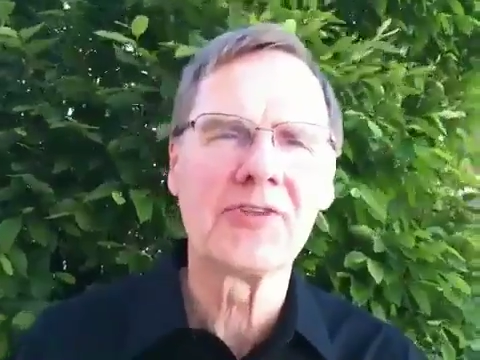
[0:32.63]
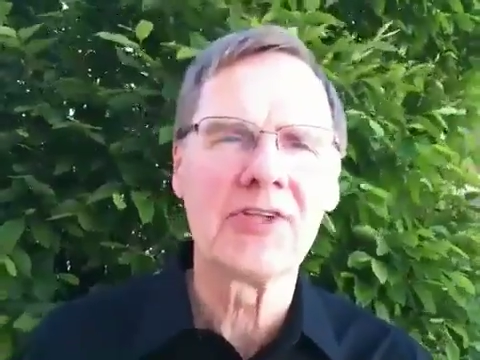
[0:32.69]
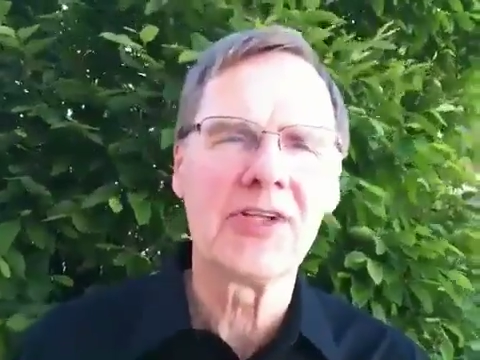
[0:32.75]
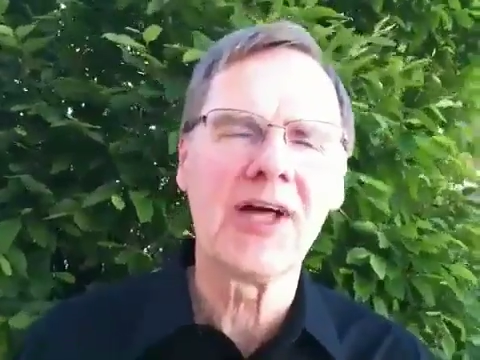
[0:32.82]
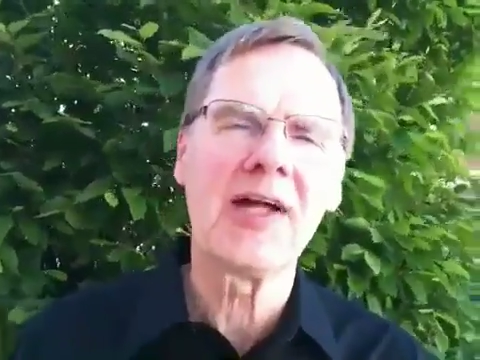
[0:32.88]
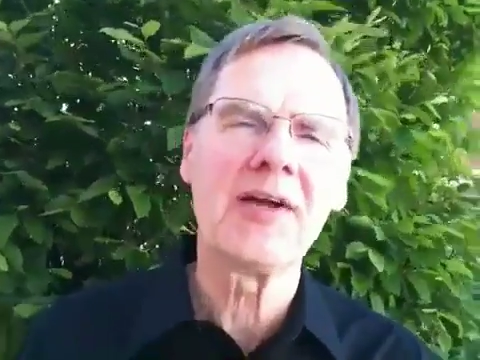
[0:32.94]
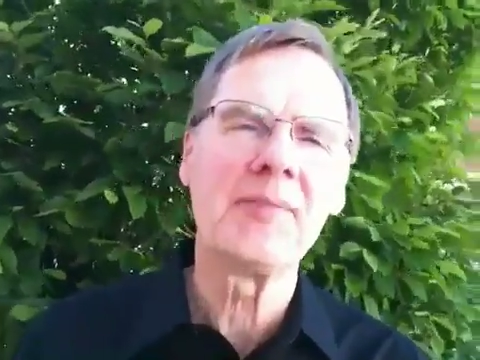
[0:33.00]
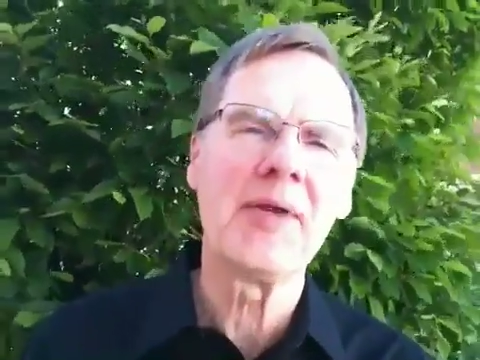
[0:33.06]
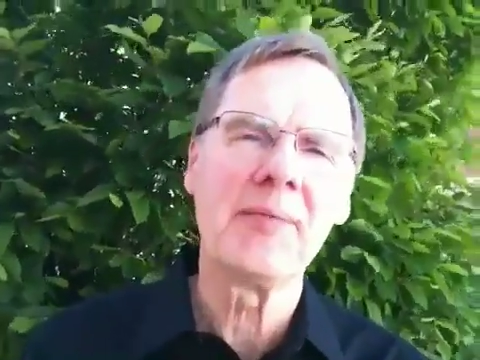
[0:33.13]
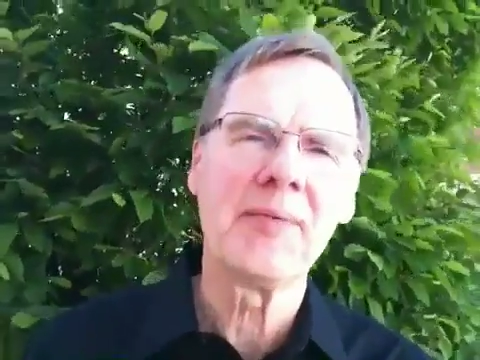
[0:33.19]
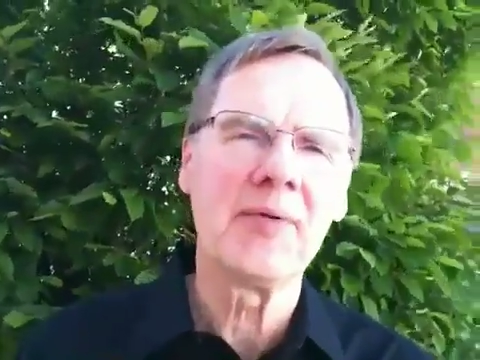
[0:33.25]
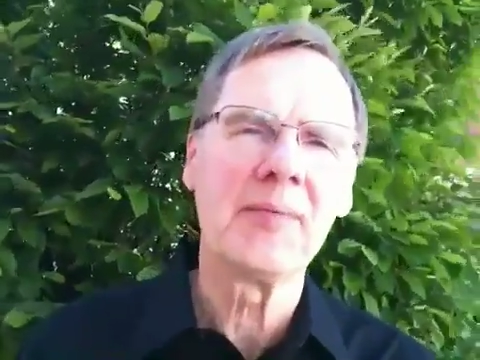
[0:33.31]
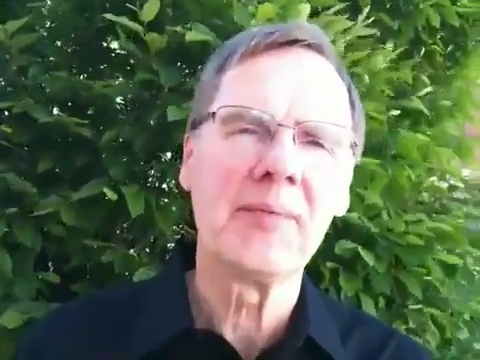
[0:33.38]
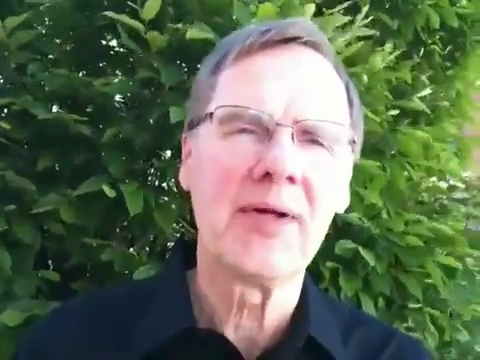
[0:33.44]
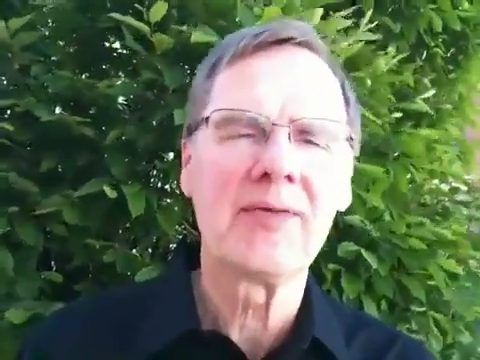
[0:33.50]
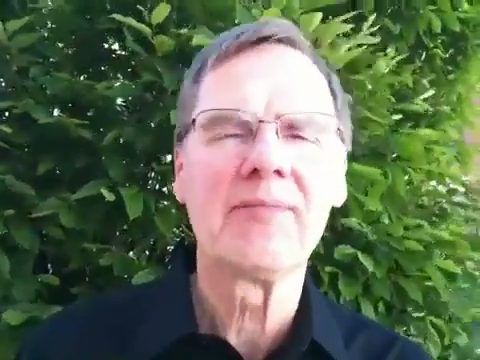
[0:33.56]
for a lot of people,
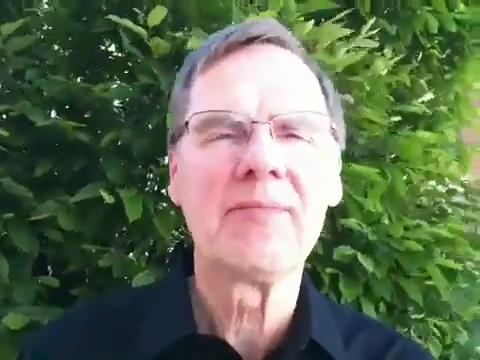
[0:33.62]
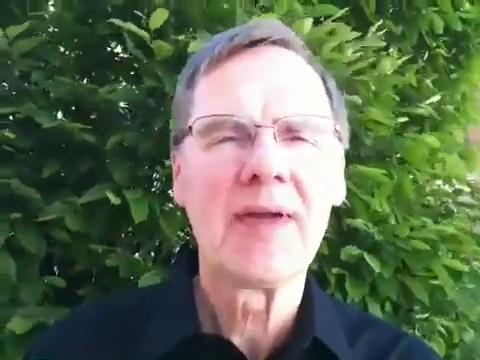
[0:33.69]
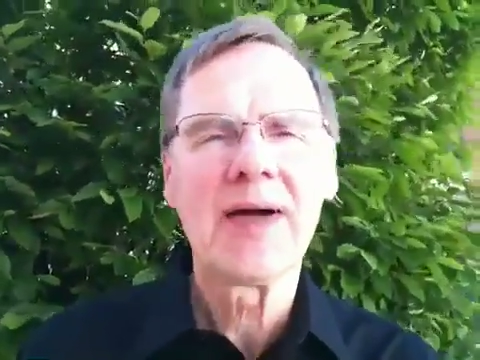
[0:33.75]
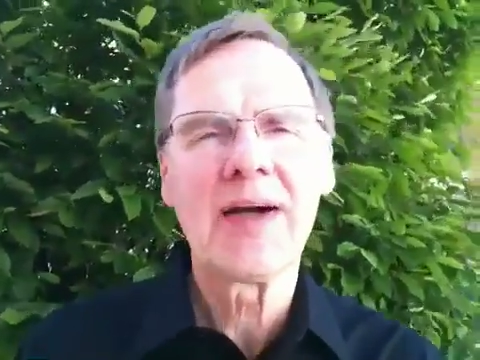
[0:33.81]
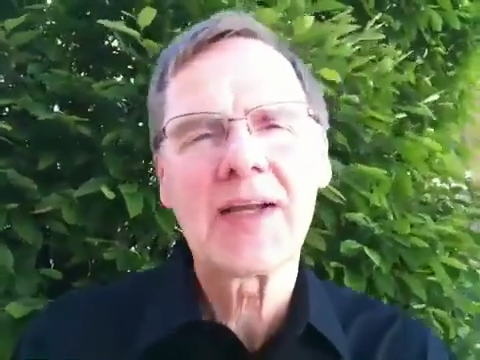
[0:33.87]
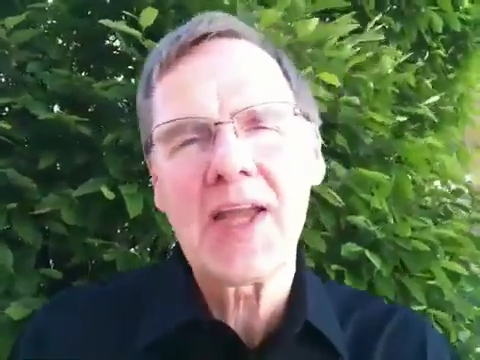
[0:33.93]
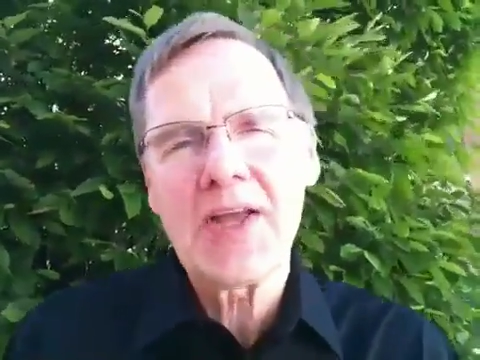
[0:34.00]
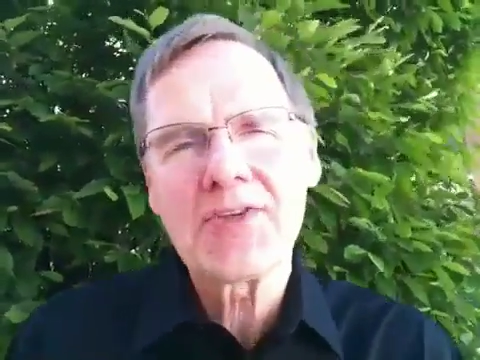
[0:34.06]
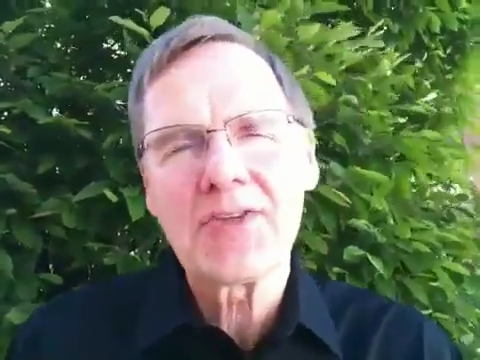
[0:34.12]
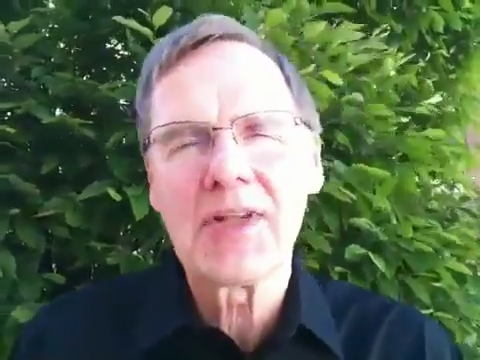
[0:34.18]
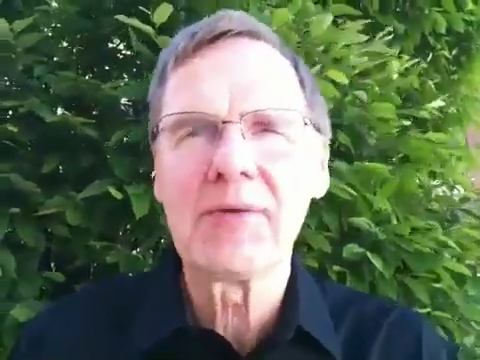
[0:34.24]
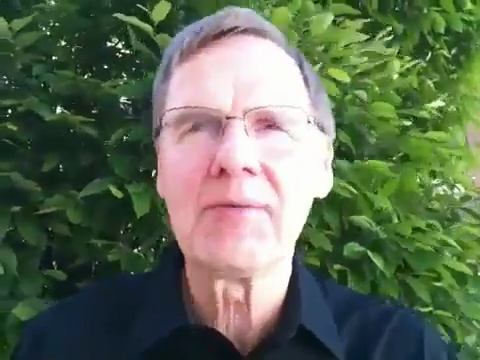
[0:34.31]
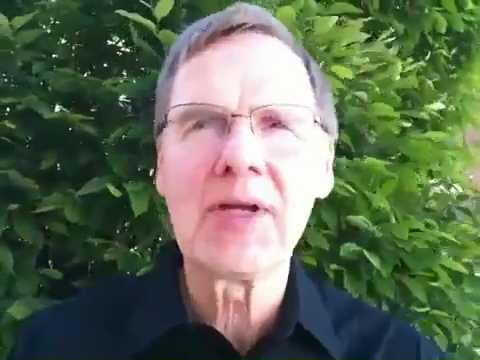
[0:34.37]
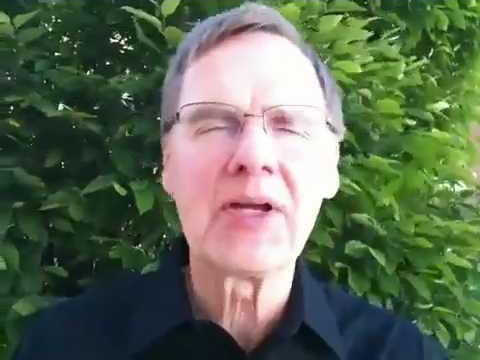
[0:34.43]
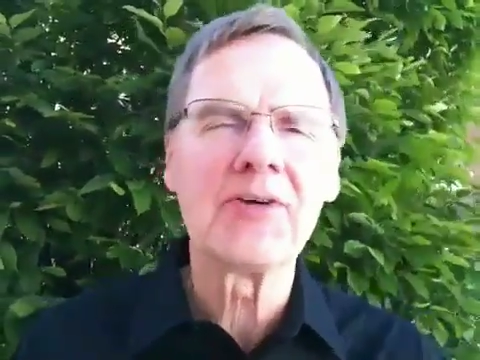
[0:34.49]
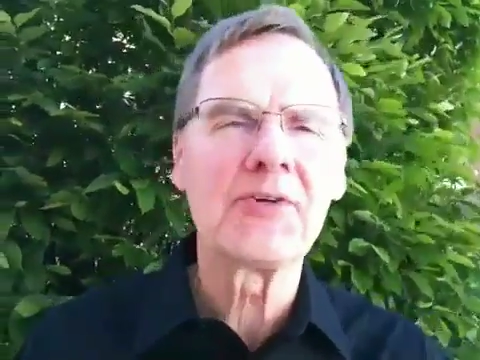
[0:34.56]
but occasionally
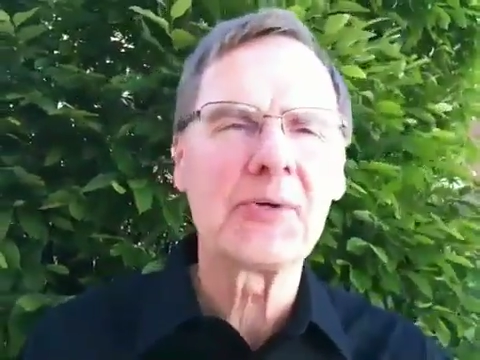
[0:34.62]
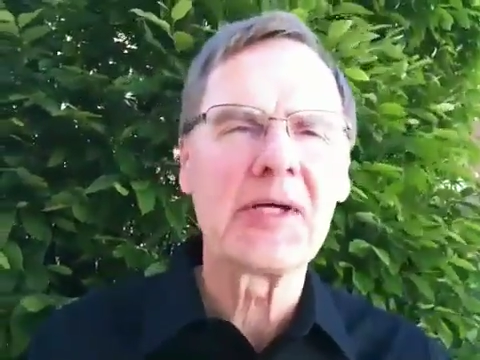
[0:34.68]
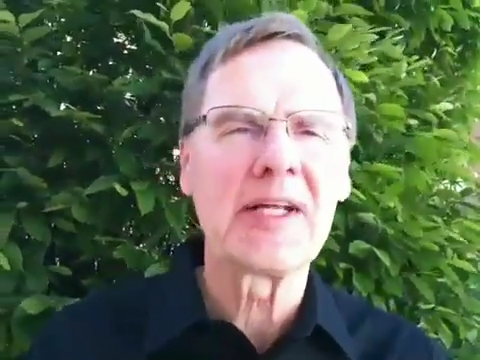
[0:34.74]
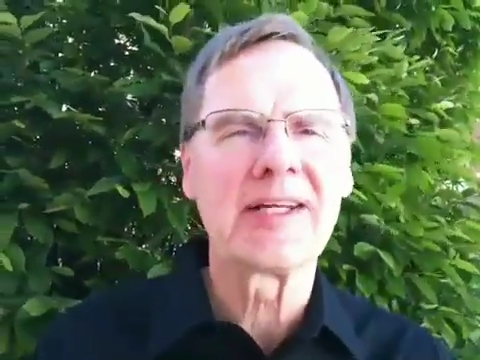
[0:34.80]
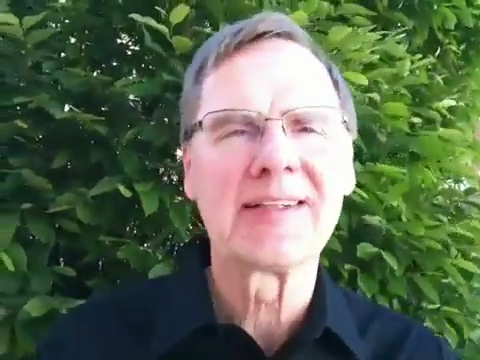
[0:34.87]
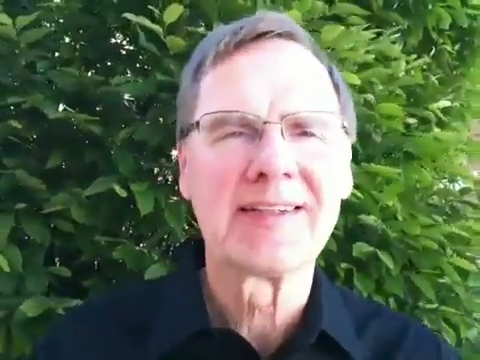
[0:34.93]
okay. we go 20.